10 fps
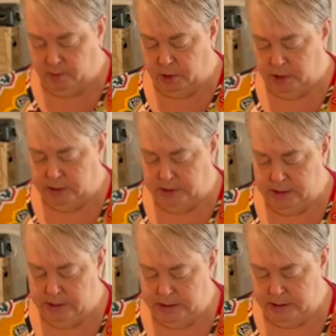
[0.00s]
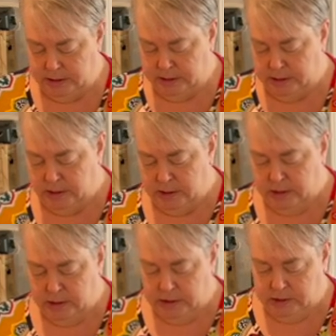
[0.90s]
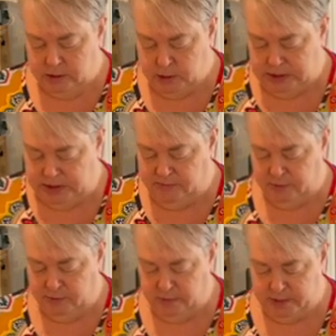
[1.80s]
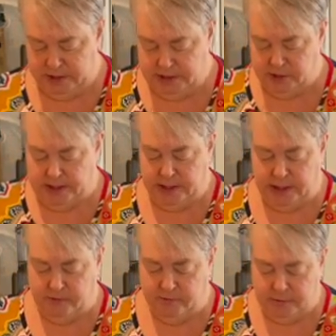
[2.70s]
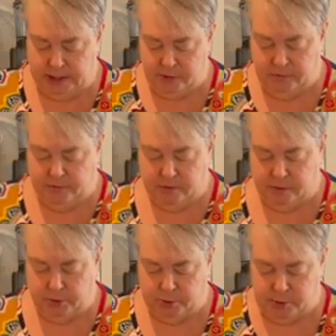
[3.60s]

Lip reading: broccoli. This was some from the freezer I'd gotten from a local farmer's